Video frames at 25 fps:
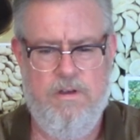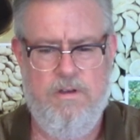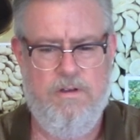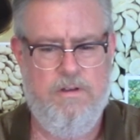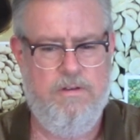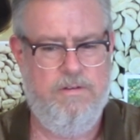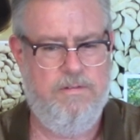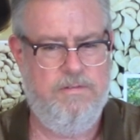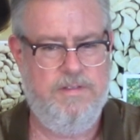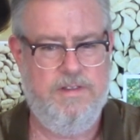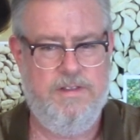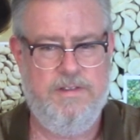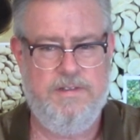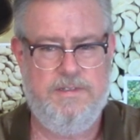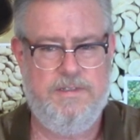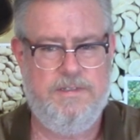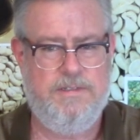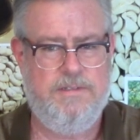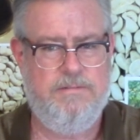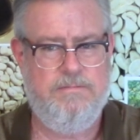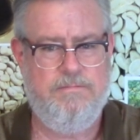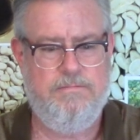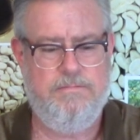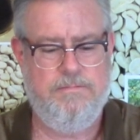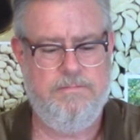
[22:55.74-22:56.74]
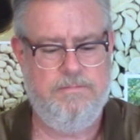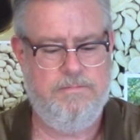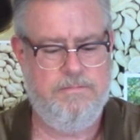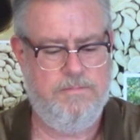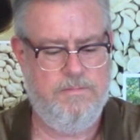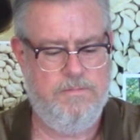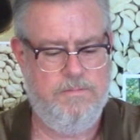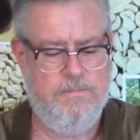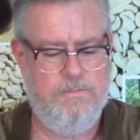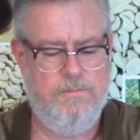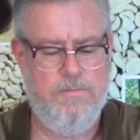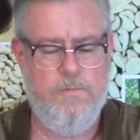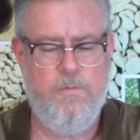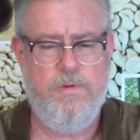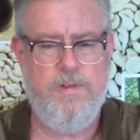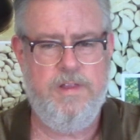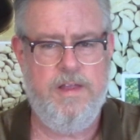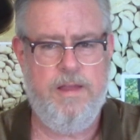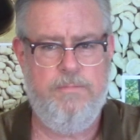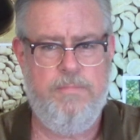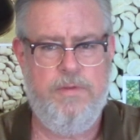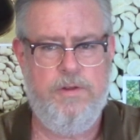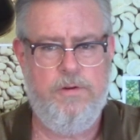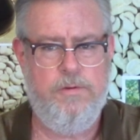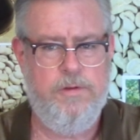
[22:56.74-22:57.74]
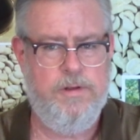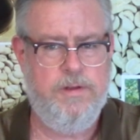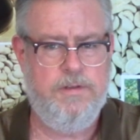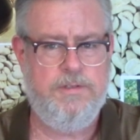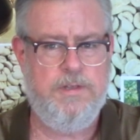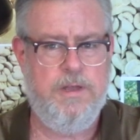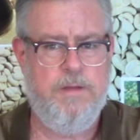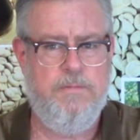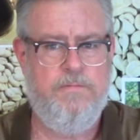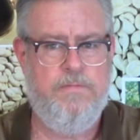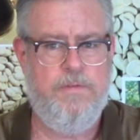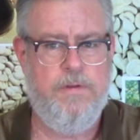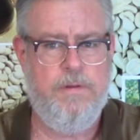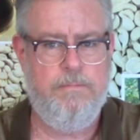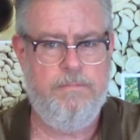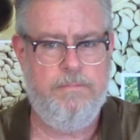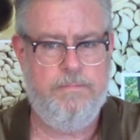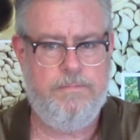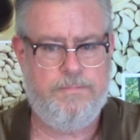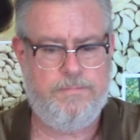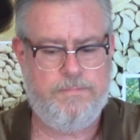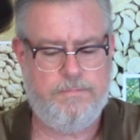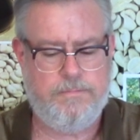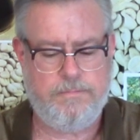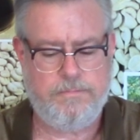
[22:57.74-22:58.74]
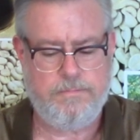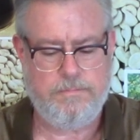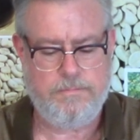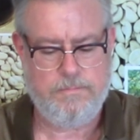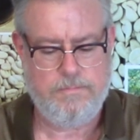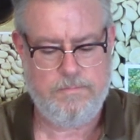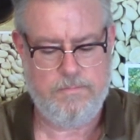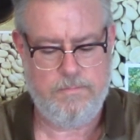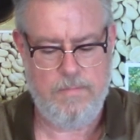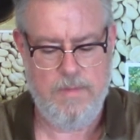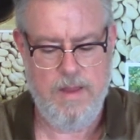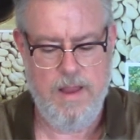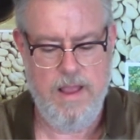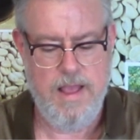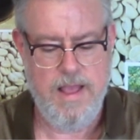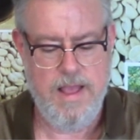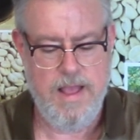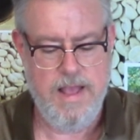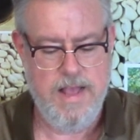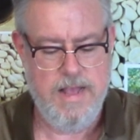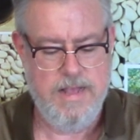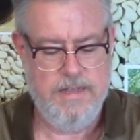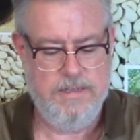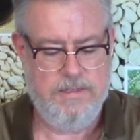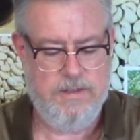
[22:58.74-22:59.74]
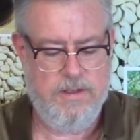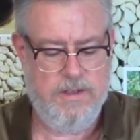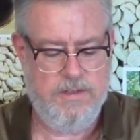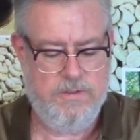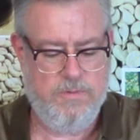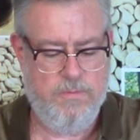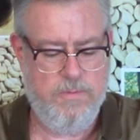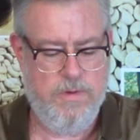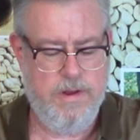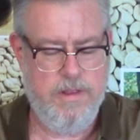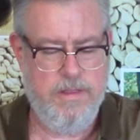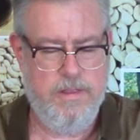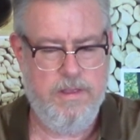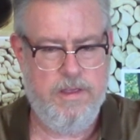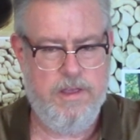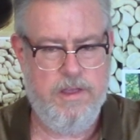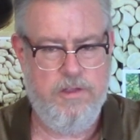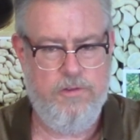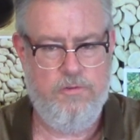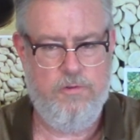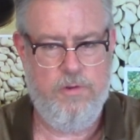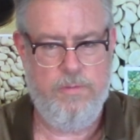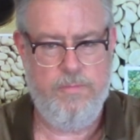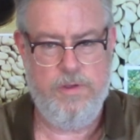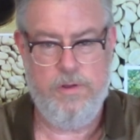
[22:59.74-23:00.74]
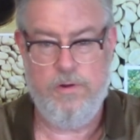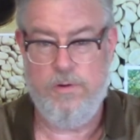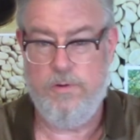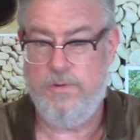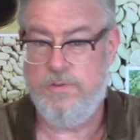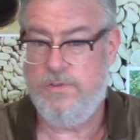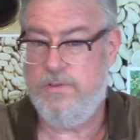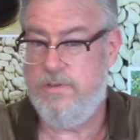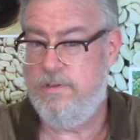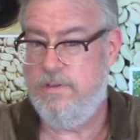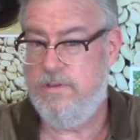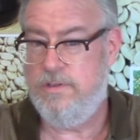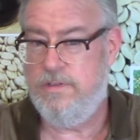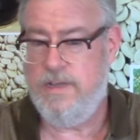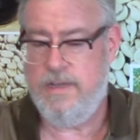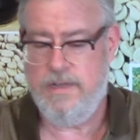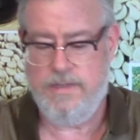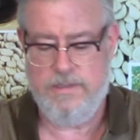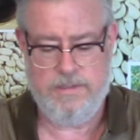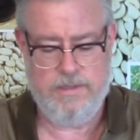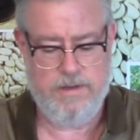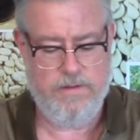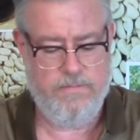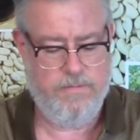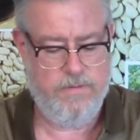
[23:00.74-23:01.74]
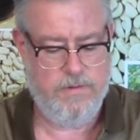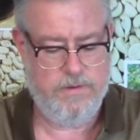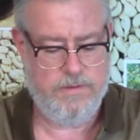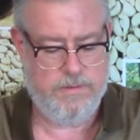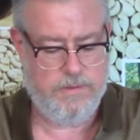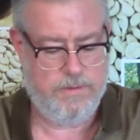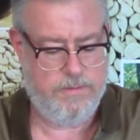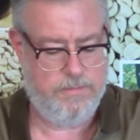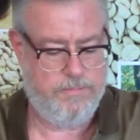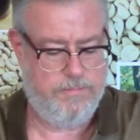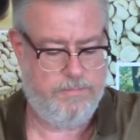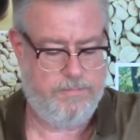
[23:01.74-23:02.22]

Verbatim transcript: oh, this, mm, where'd that bitterness come from? So that's one of the contributors to the taste difference.